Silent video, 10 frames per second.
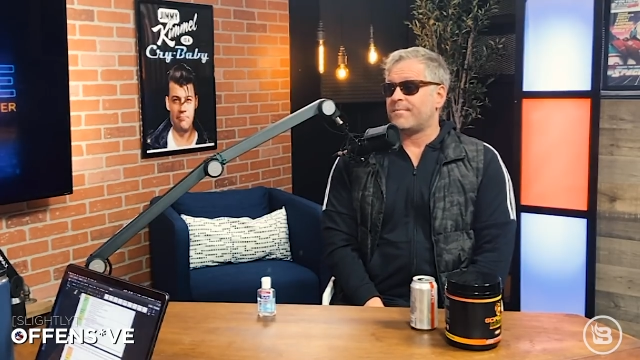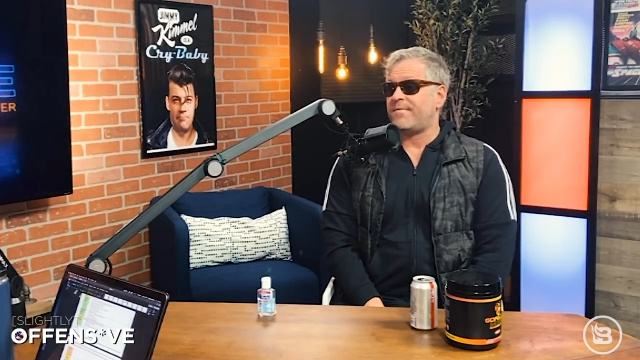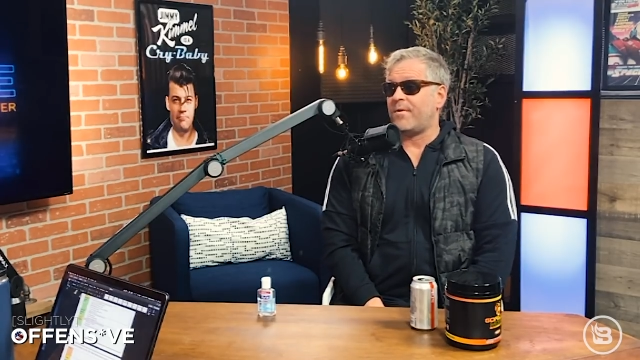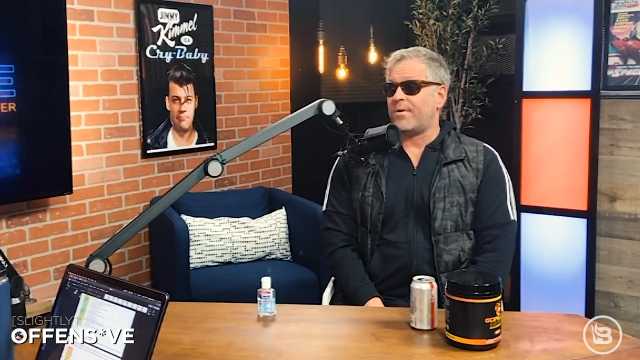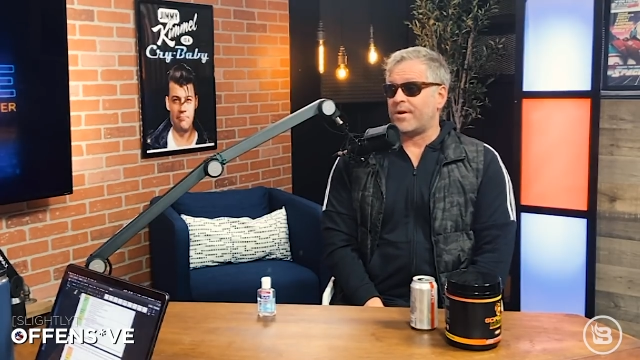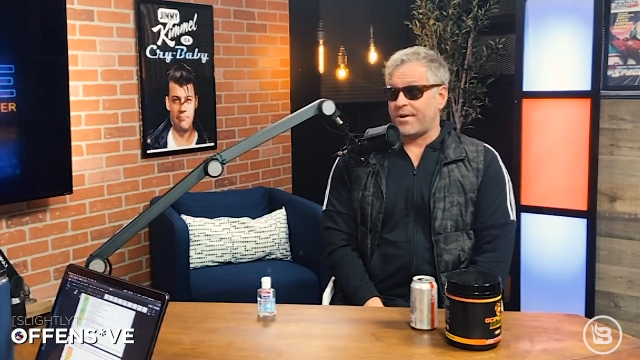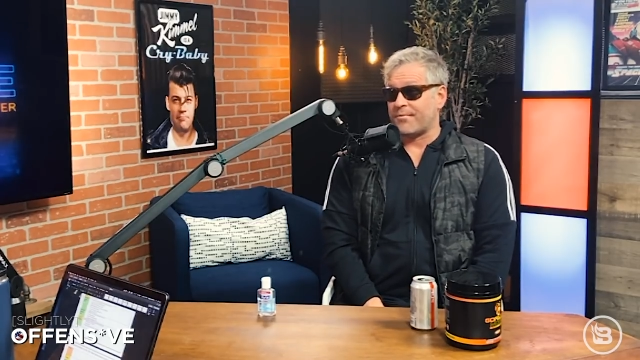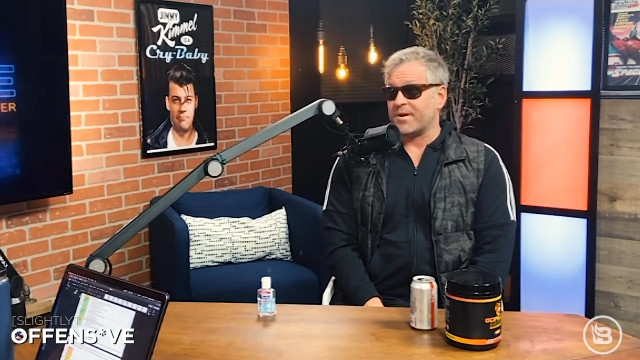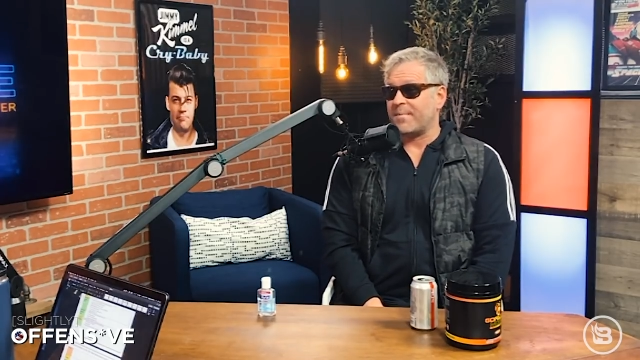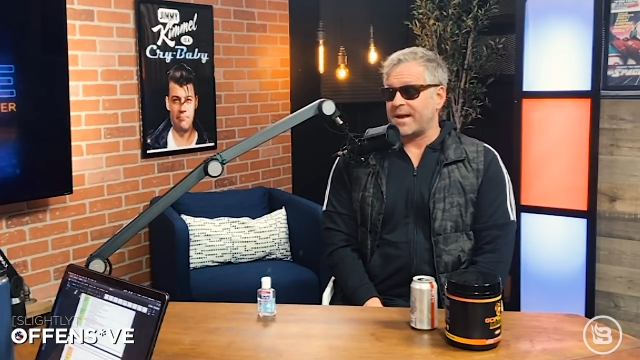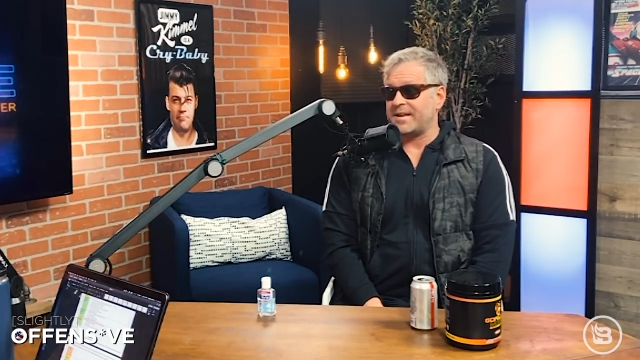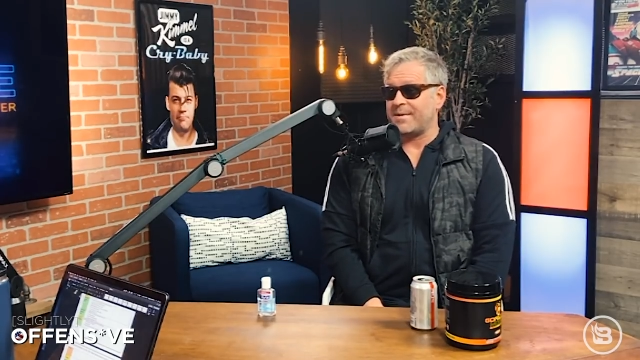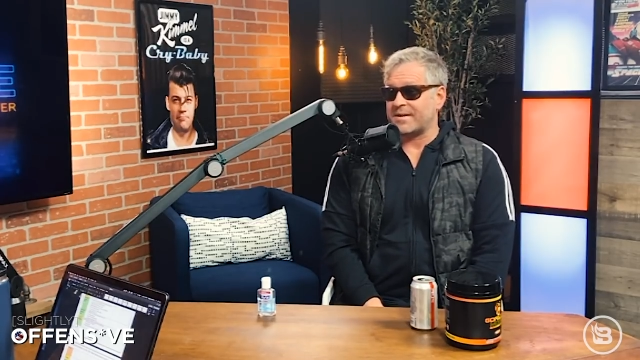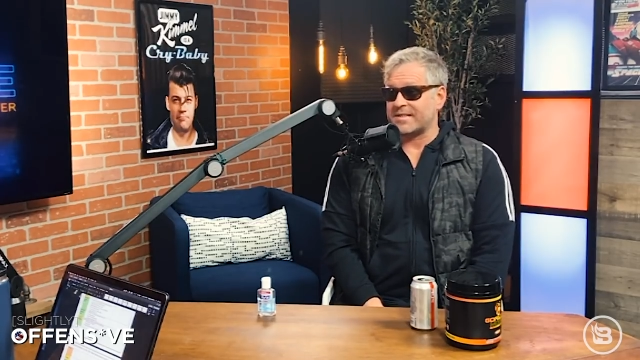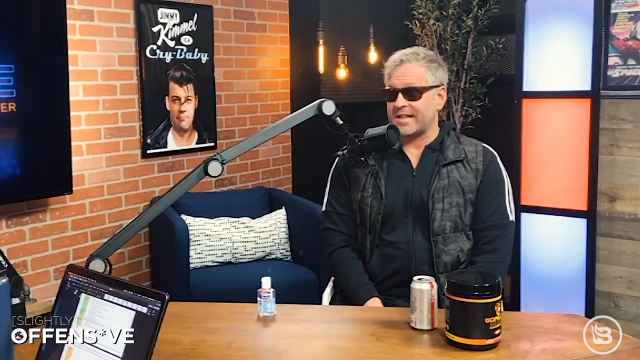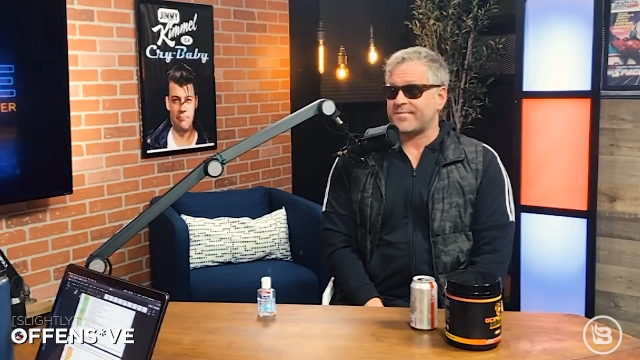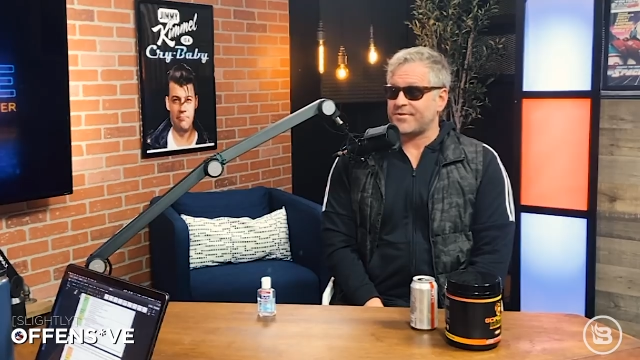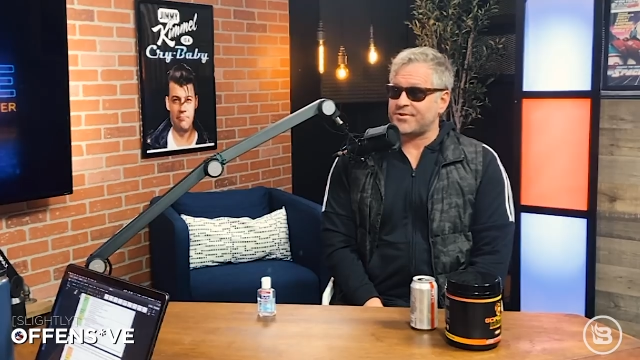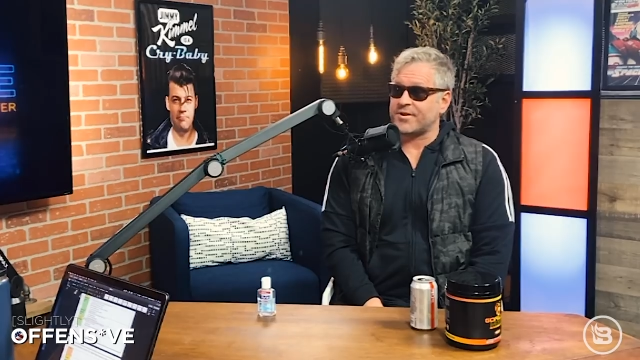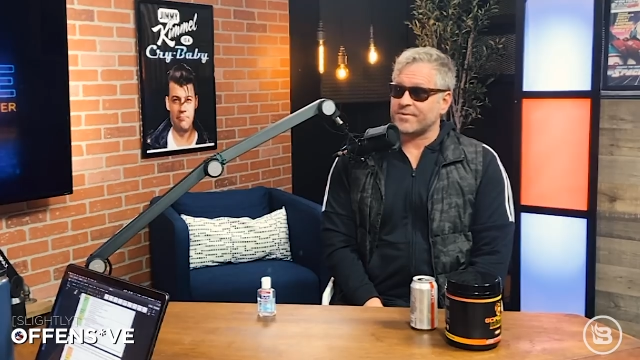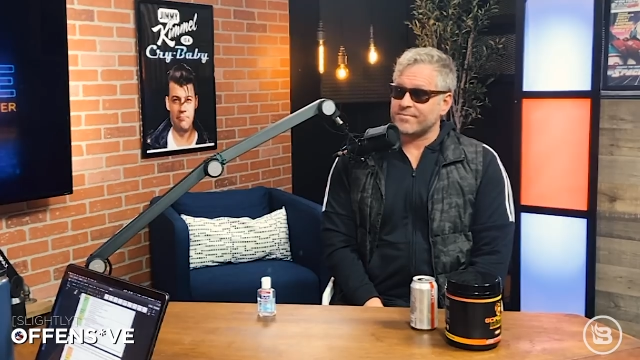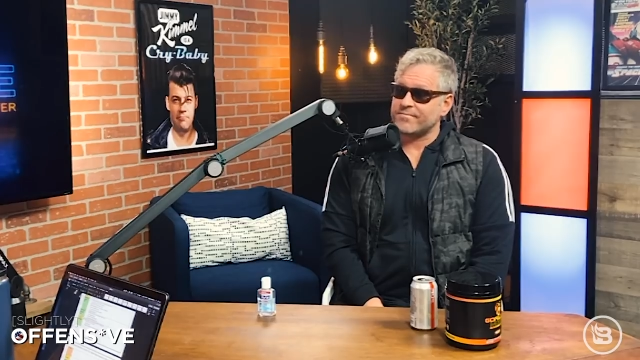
Speaker 1: for a real pandemic. That's for sure